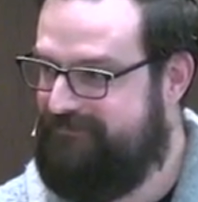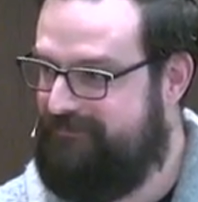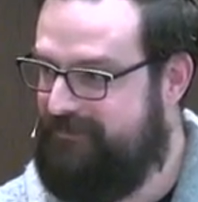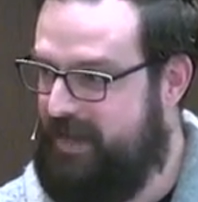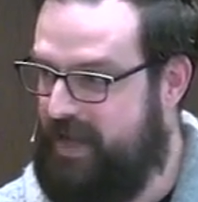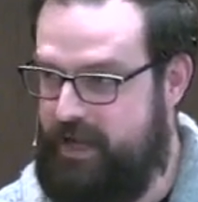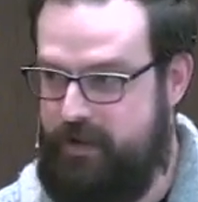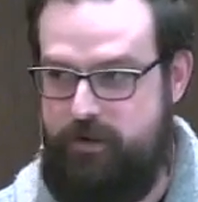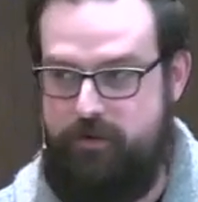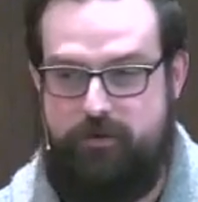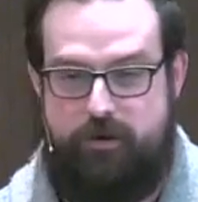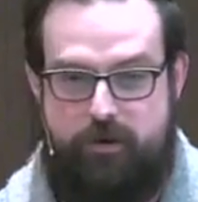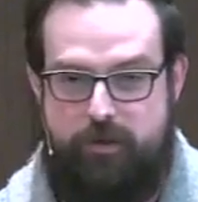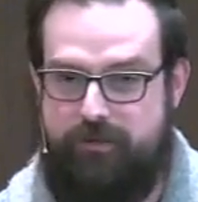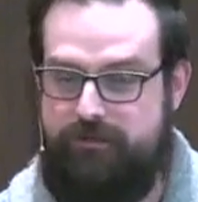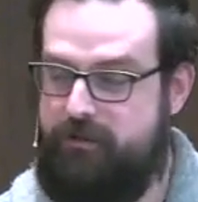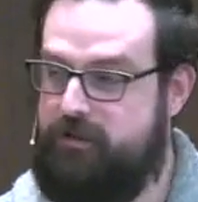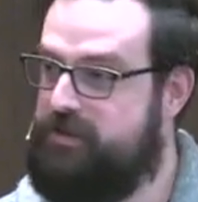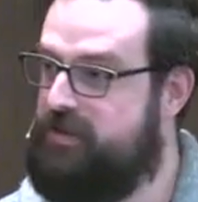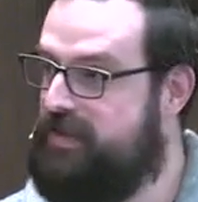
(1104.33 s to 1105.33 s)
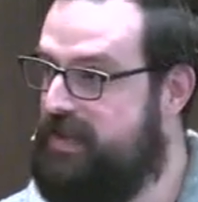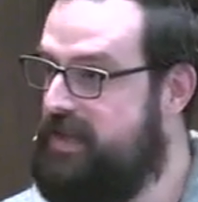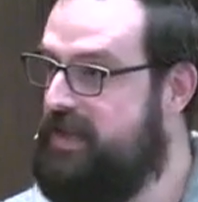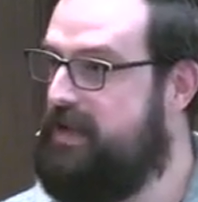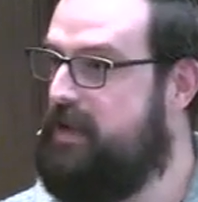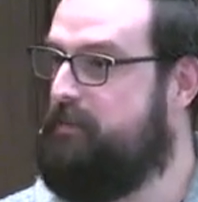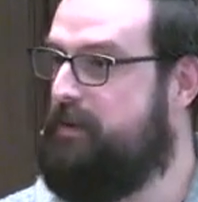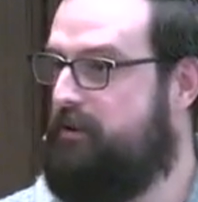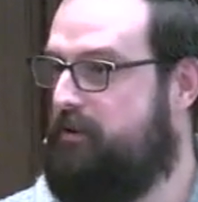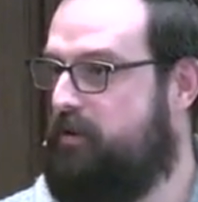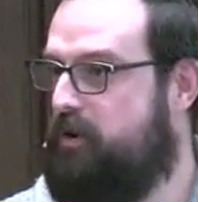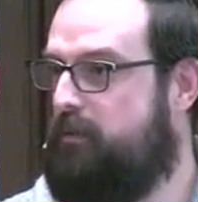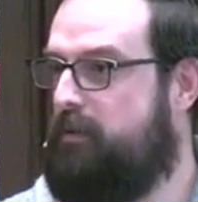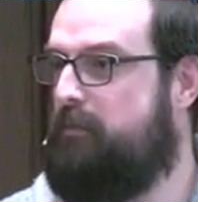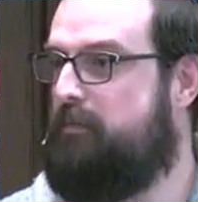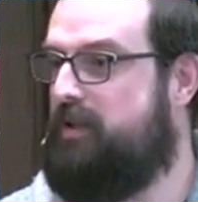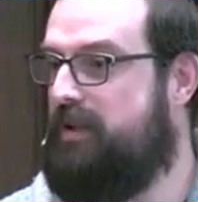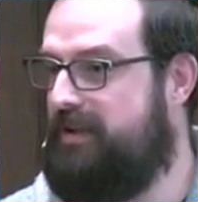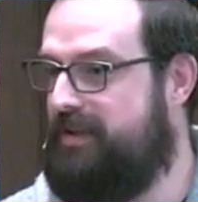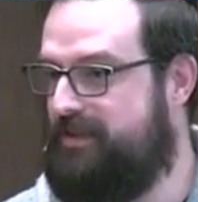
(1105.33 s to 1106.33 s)
I don't know the first thing about home
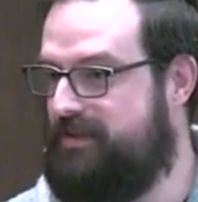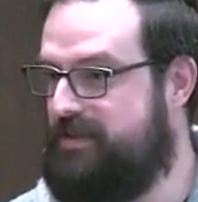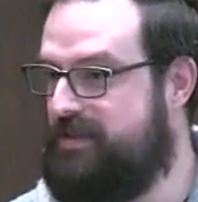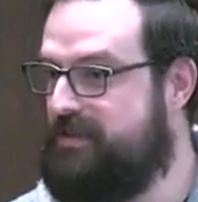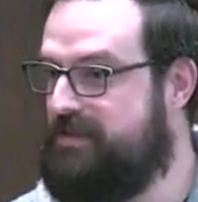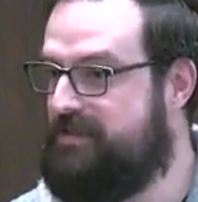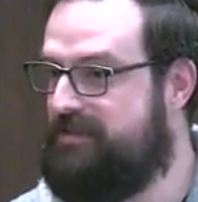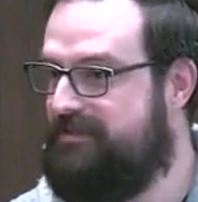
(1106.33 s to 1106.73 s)
appliances.